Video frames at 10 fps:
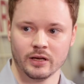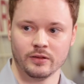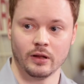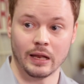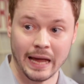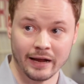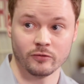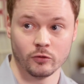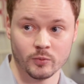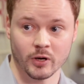the lack of
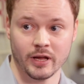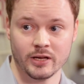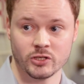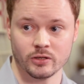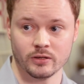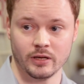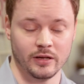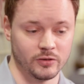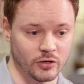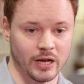lubrication
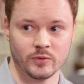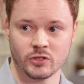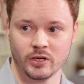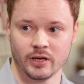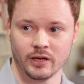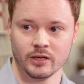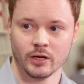in dry machining